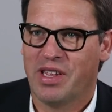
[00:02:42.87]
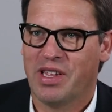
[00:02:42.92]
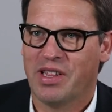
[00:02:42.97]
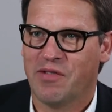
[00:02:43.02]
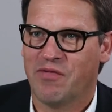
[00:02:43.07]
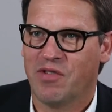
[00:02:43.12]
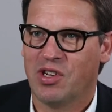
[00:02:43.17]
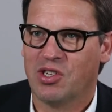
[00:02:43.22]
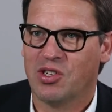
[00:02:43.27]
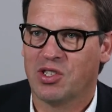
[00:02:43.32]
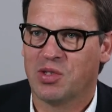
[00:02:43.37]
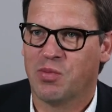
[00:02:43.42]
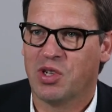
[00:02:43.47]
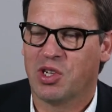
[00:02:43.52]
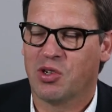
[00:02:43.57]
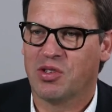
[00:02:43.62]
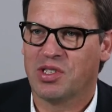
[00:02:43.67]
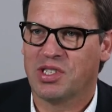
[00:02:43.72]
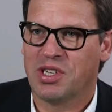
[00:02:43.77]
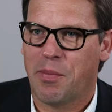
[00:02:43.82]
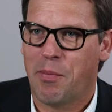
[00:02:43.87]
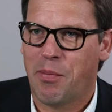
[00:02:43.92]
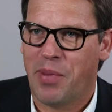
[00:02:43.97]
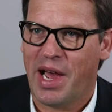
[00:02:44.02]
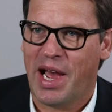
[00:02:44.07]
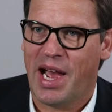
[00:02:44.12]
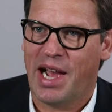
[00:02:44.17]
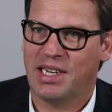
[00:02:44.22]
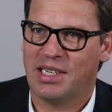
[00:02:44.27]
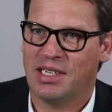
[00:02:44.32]
individuals because they're
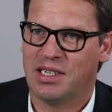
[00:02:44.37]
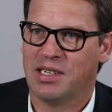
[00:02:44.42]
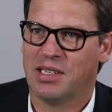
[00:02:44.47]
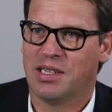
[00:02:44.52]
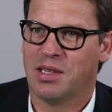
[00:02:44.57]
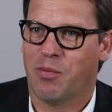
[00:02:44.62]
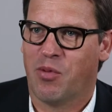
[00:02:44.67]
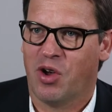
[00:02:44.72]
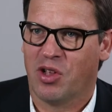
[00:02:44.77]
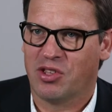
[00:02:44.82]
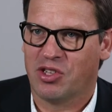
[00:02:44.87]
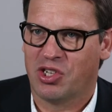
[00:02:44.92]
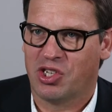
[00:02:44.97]
passionate about the